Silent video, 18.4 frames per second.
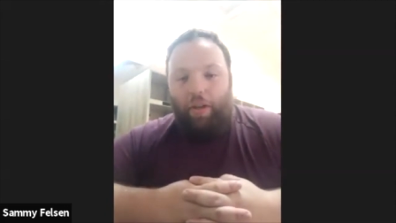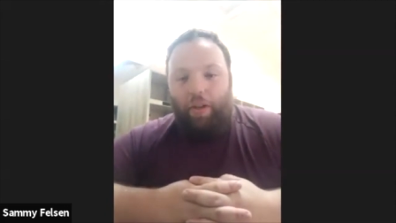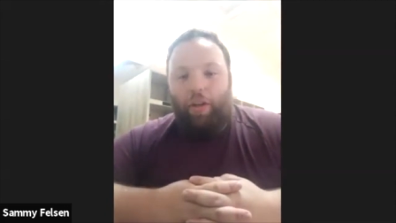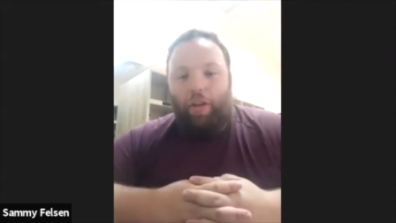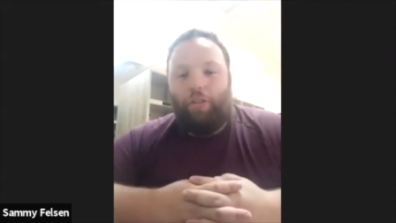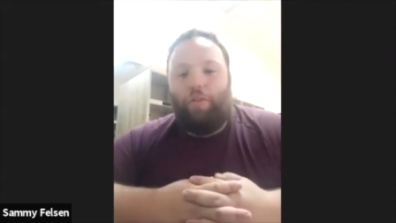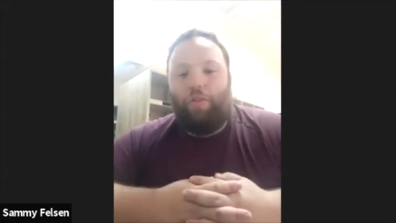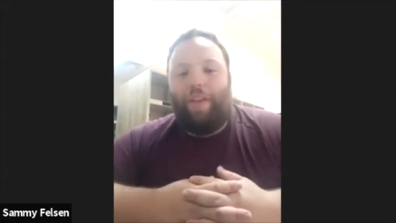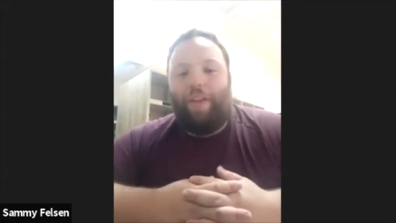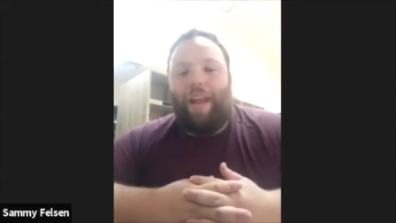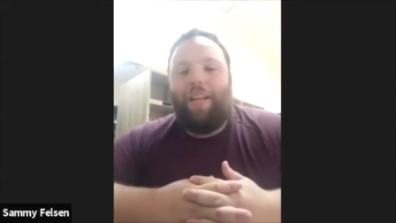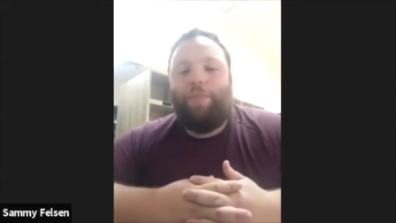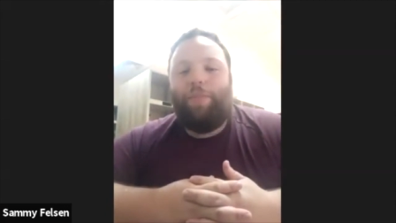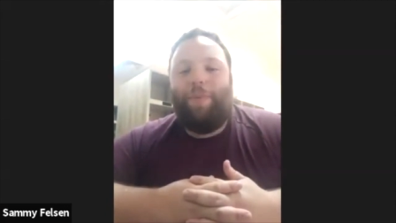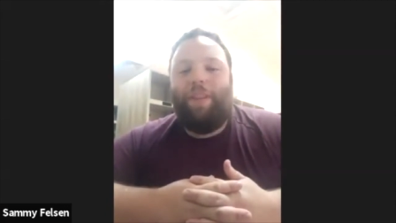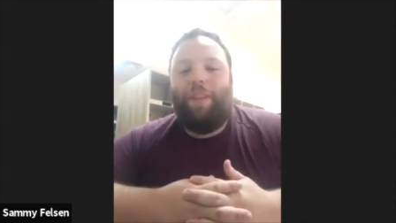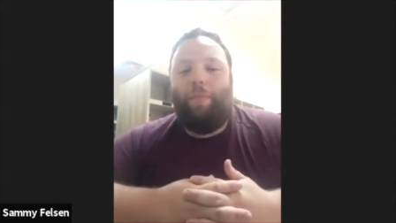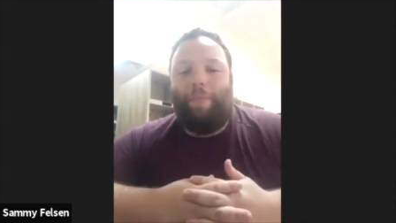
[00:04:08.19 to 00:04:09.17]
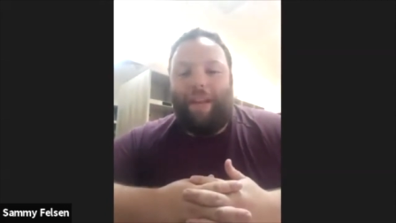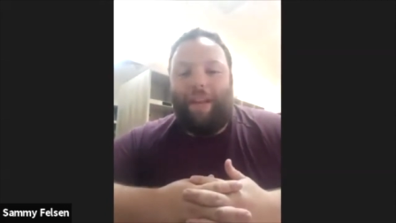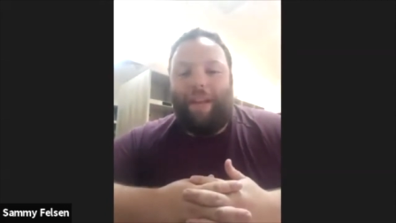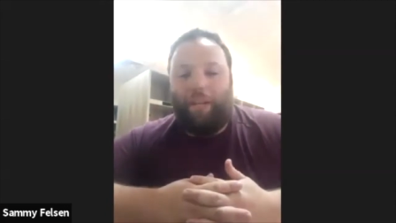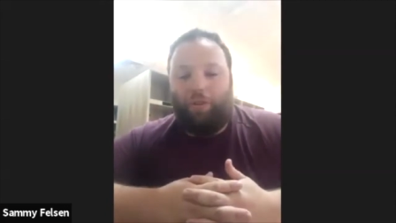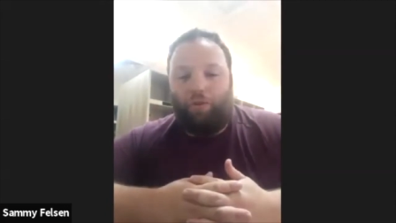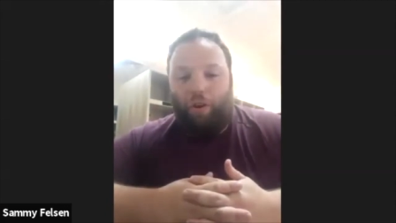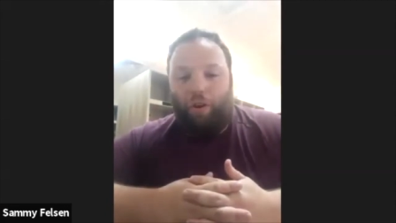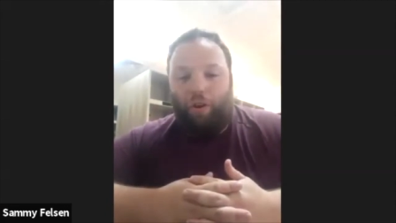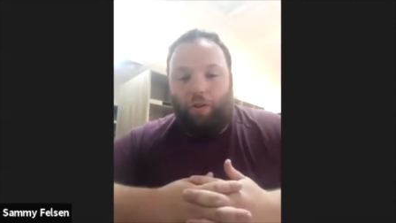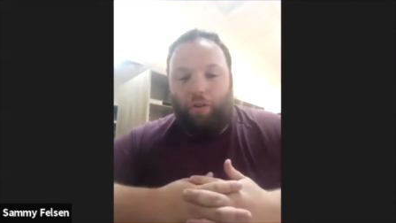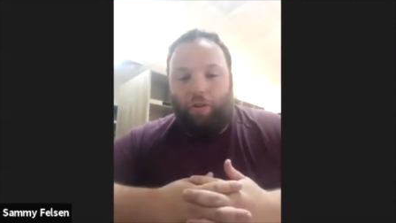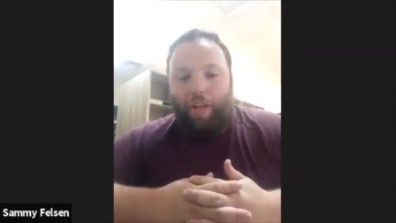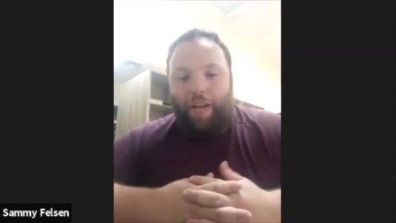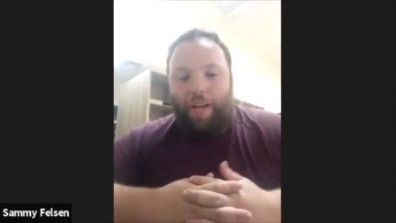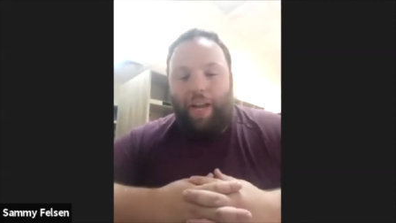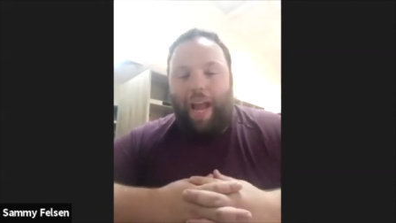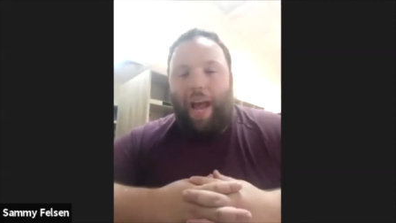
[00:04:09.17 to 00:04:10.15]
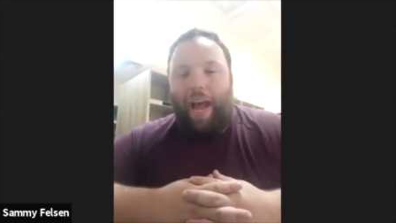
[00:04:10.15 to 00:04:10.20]
So that has been the biggest struggle. And
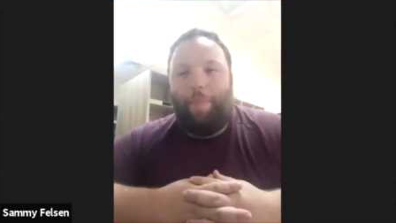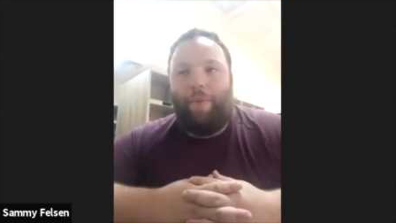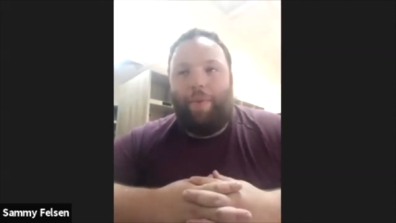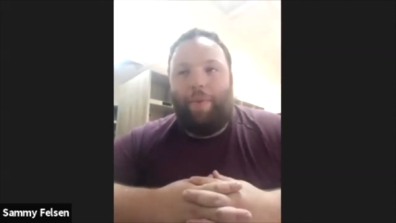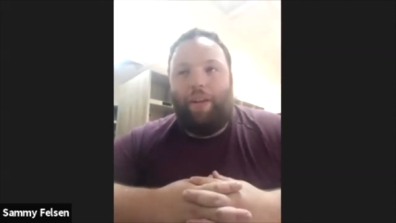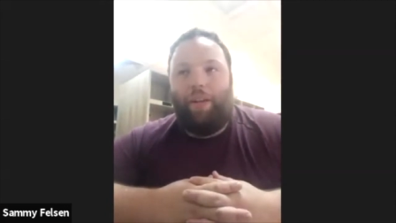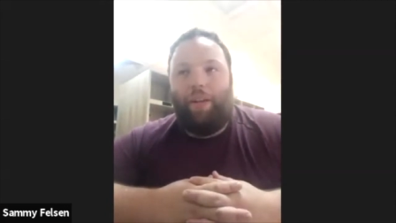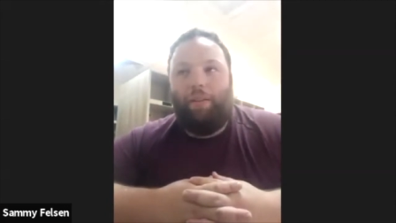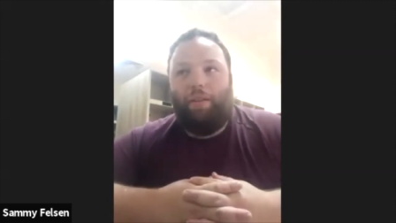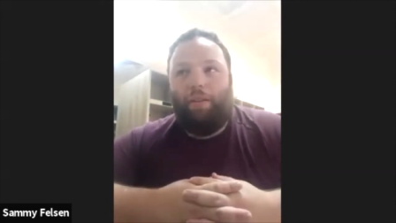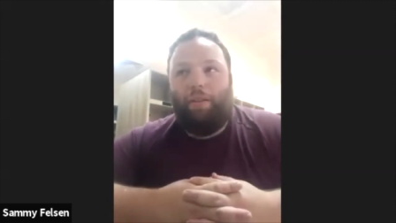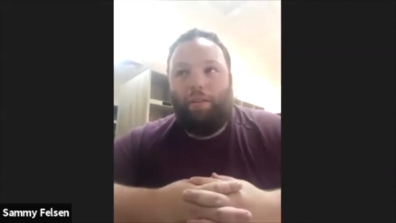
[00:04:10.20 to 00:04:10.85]
it happened,